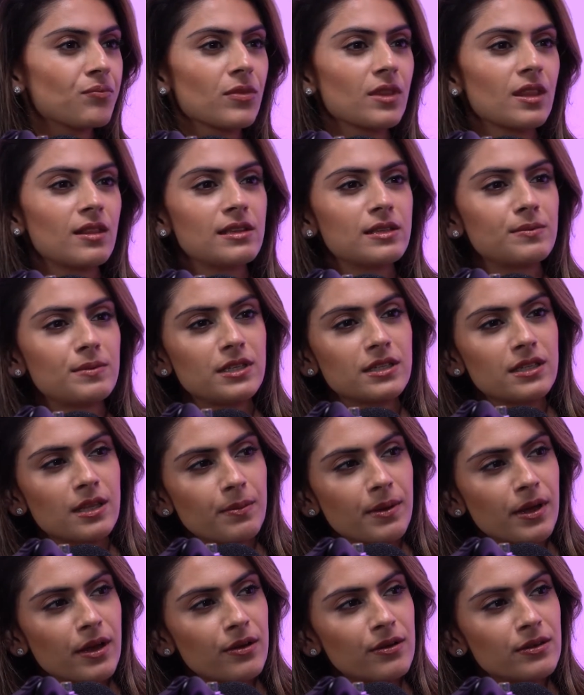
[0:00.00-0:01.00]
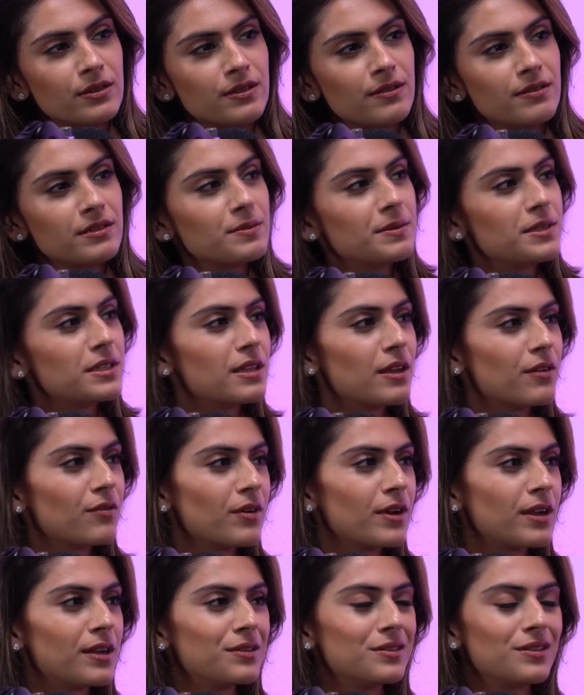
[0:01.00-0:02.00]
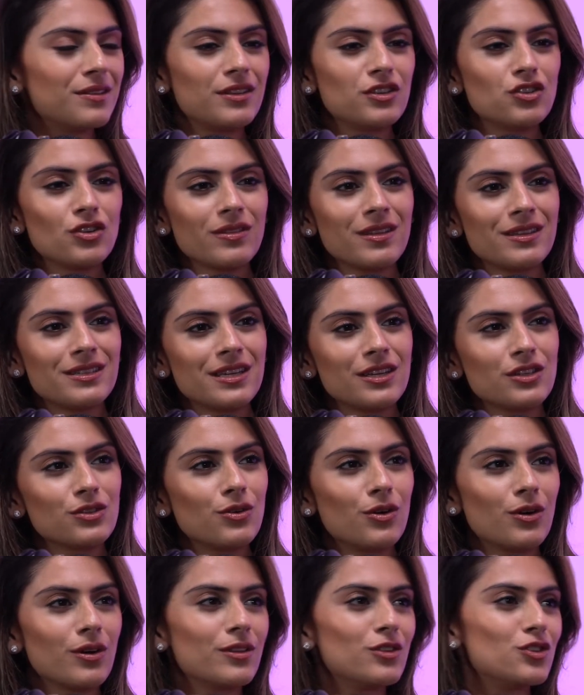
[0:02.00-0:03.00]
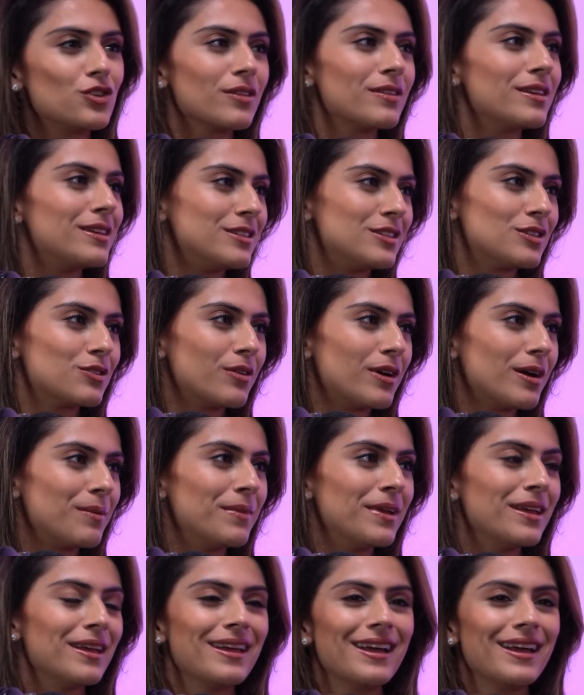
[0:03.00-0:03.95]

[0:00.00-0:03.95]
and they speak to their parents and they speak to their friends and they check their TikTok and they check their Instagram.